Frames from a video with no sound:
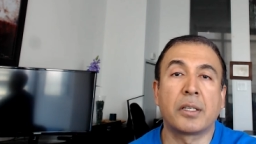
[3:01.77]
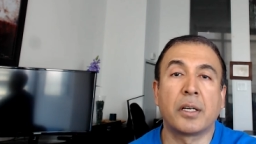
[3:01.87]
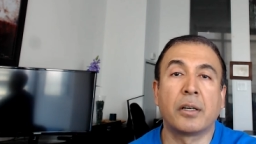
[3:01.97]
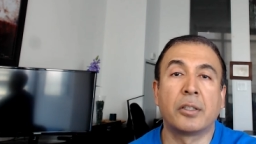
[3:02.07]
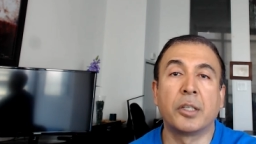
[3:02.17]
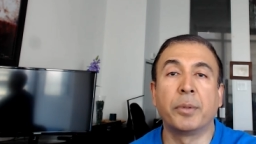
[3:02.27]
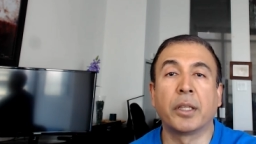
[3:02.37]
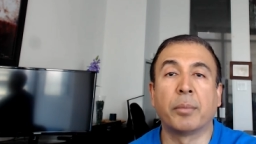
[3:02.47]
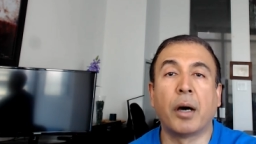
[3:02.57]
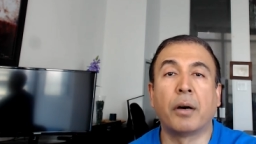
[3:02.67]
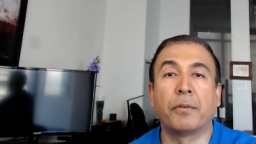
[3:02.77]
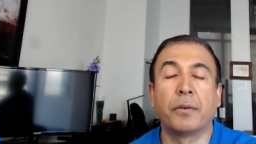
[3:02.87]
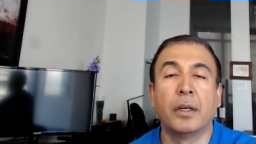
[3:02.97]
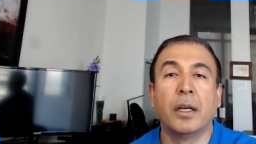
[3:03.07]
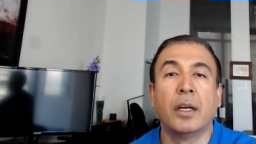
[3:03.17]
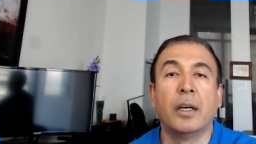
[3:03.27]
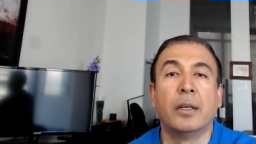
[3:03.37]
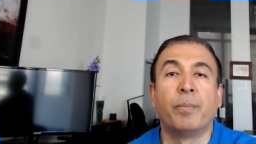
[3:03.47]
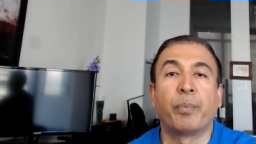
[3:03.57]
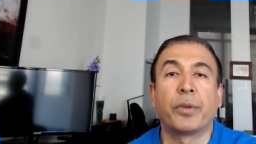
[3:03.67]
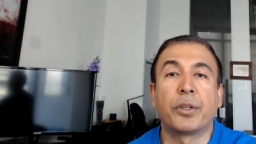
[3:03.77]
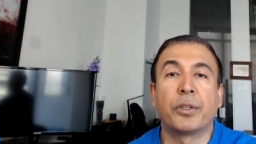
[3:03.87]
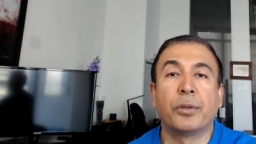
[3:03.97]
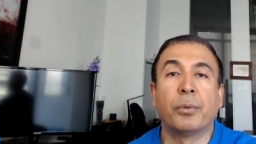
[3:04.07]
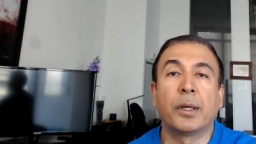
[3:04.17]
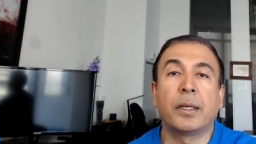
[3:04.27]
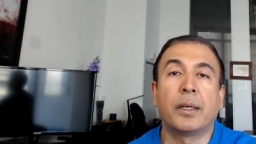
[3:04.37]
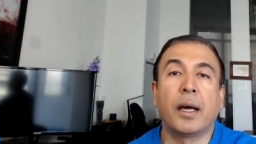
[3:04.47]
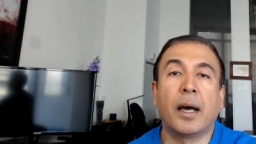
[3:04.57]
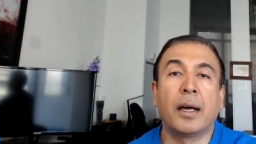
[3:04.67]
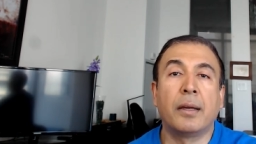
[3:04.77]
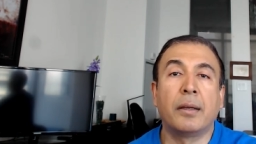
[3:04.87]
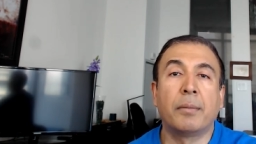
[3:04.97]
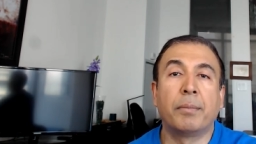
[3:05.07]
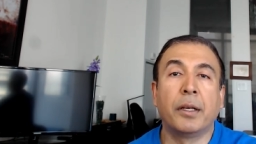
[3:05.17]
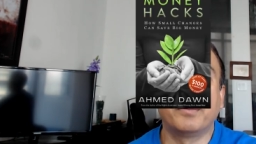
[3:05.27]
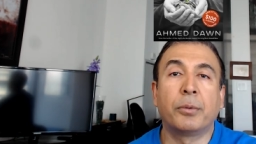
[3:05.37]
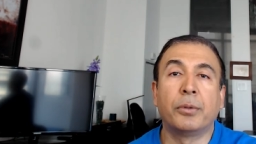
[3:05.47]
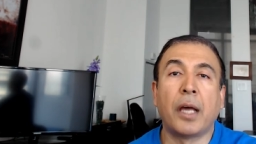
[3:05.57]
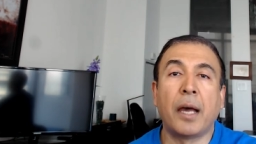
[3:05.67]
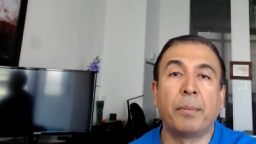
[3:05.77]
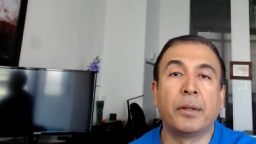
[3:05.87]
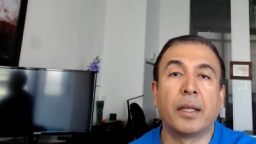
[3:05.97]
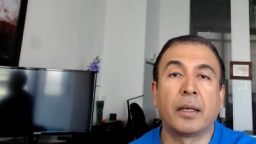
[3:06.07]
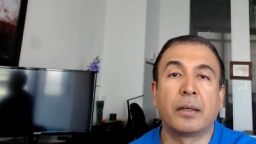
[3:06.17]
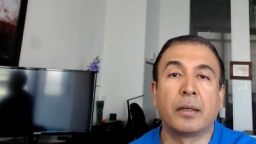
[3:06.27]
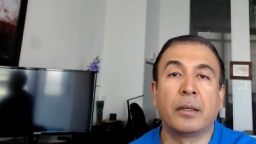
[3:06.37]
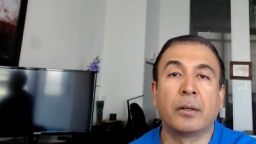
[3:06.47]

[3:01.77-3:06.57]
are tipping them off. So what I believe could happen, that the